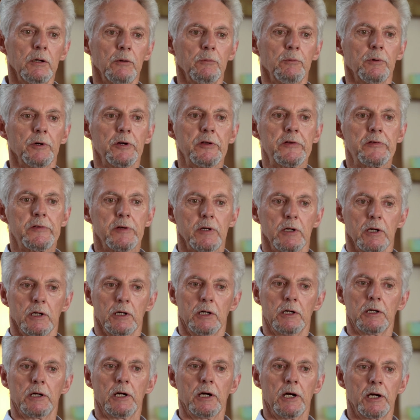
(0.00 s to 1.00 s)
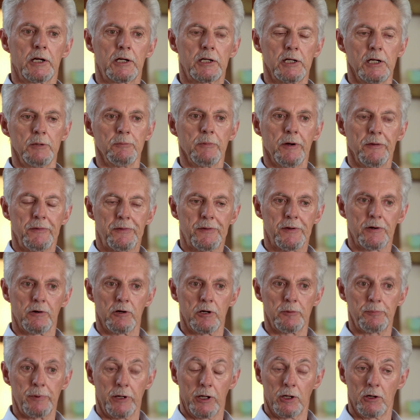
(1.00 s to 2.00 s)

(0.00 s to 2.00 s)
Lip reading: was a chemotherapy,